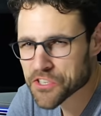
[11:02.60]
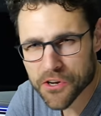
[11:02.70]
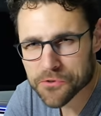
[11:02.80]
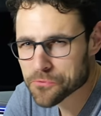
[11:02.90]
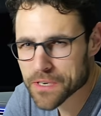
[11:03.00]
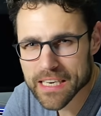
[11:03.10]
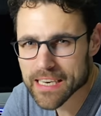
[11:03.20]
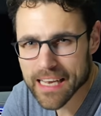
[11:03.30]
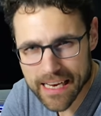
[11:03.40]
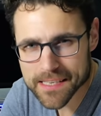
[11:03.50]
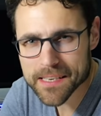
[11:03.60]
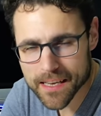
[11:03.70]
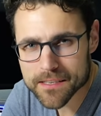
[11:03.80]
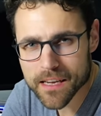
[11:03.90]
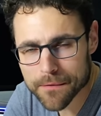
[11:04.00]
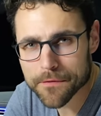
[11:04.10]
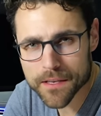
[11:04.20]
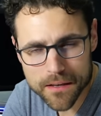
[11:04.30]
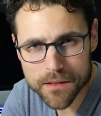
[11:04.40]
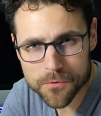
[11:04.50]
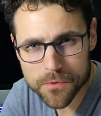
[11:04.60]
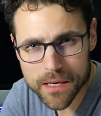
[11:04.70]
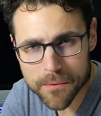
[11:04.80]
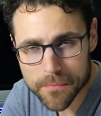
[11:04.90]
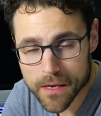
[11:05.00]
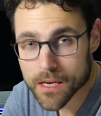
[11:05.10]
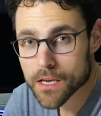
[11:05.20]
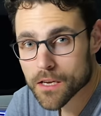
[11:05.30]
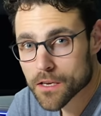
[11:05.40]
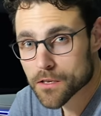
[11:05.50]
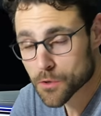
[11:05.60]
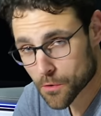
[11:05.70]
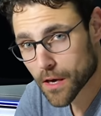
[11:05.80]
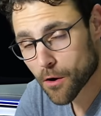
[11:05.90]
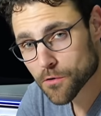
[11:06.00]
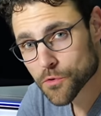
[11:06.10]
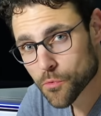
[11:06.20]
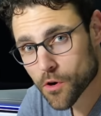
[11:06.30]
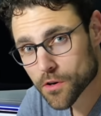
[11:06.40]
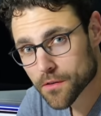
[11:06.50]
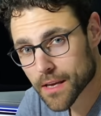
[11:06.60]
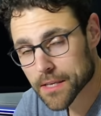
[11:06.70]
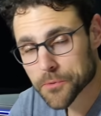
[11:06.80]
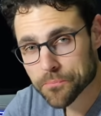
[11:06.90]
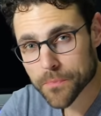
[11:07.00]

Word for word: not really an S-Class comfort in the rear, so they also worked on that.